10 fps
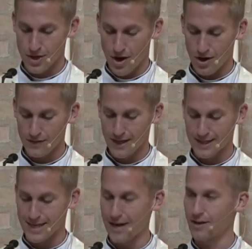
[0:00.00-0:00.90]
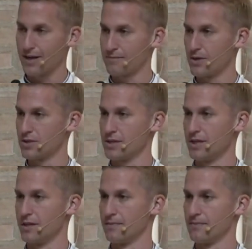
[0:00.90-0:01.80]
guard the integrity of
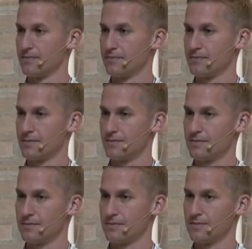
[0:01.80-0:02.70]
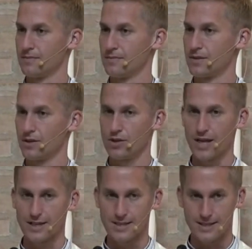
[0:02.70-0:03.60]
mercy, to
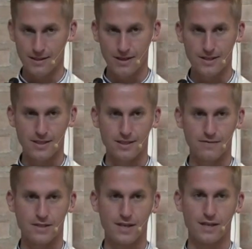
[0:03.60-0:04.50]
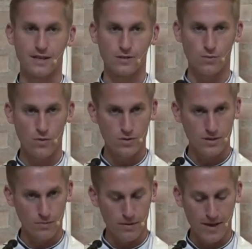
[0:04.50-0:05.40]
look at the seriousness of sin. His
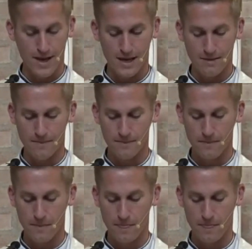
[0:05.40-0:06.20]
wounds remain.